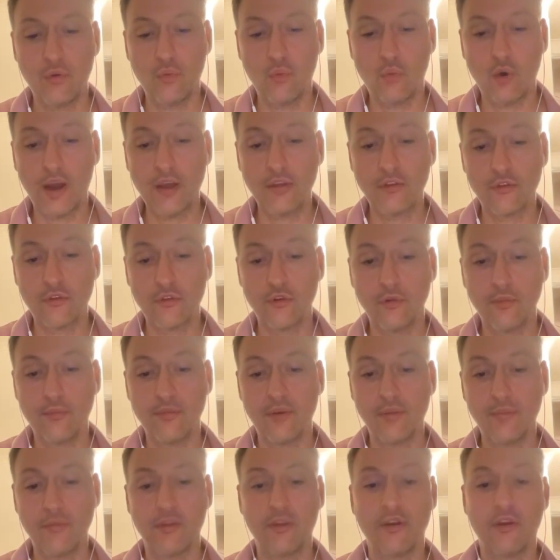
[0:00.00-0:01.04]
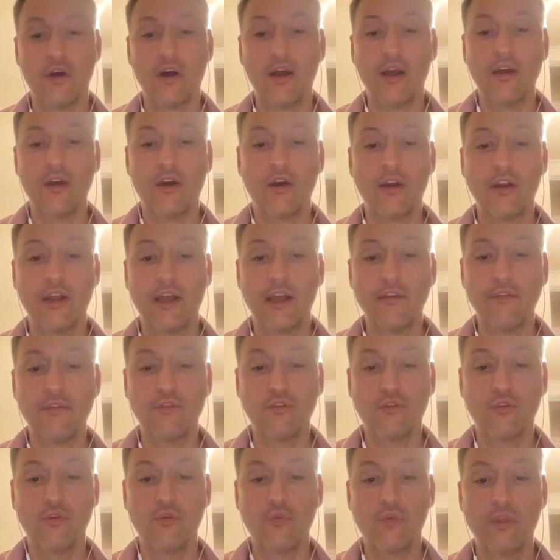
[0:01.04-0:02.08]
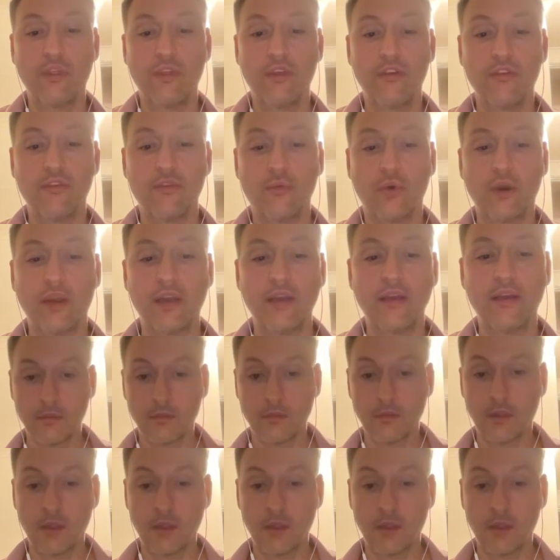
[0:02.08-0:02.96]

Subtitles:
white scoops up the knight on f2 with his queen.